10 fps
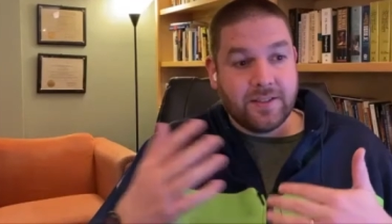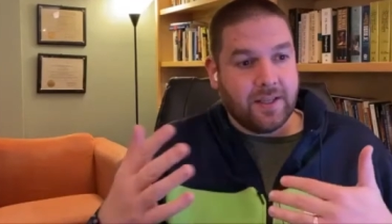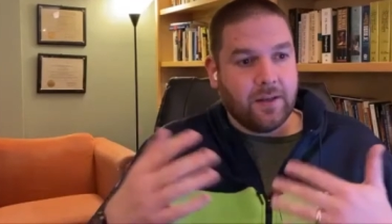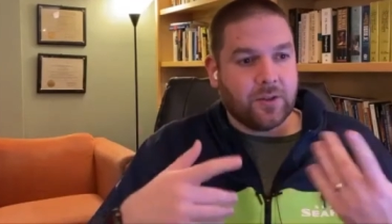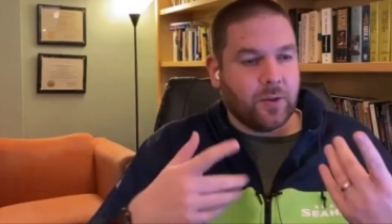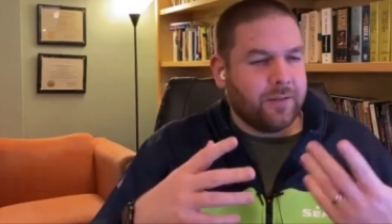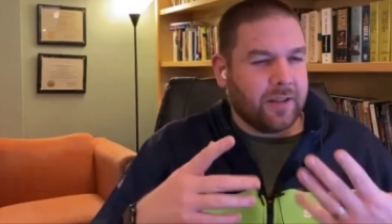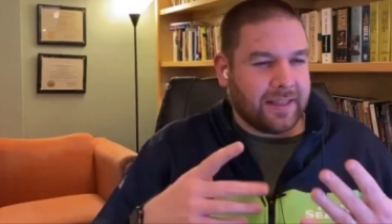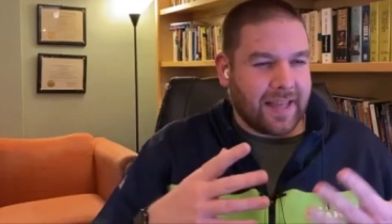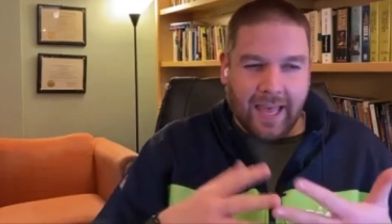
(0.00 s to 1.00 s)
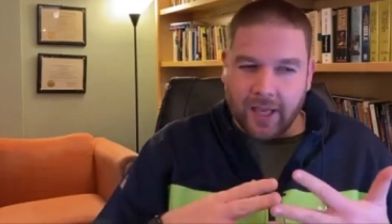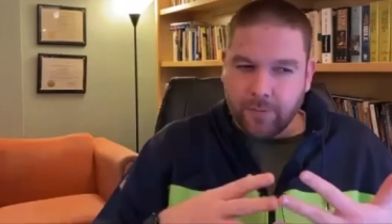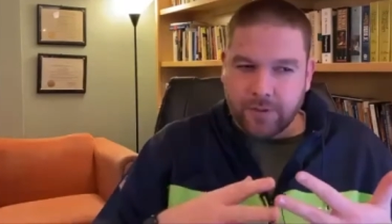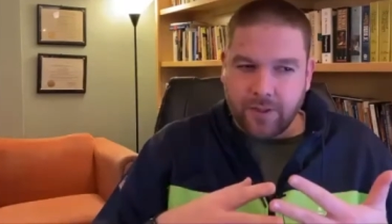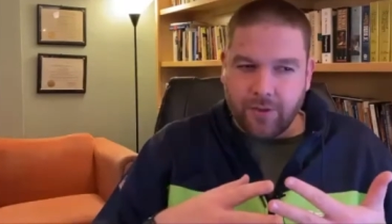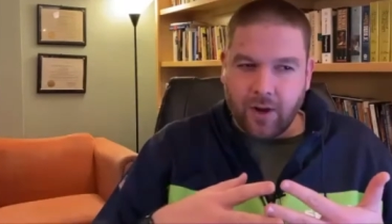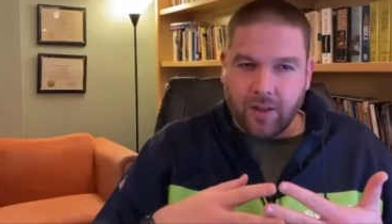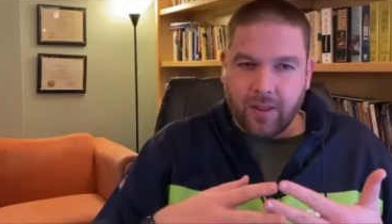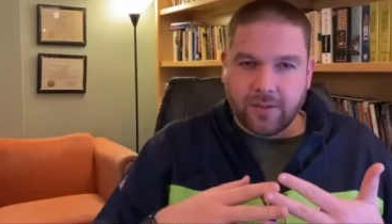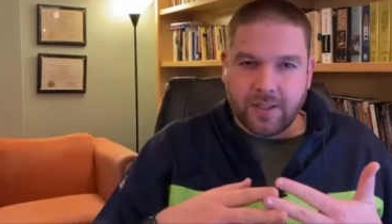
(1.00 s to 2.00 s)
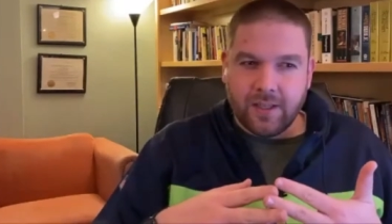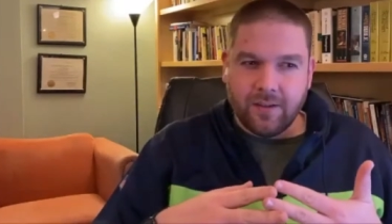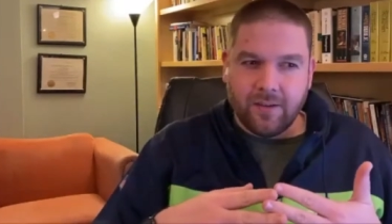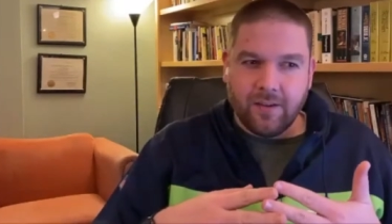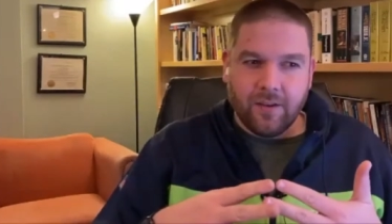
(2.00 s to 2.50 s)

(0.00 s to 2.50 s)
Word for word: seen so even like the animals that they're not allowed to eat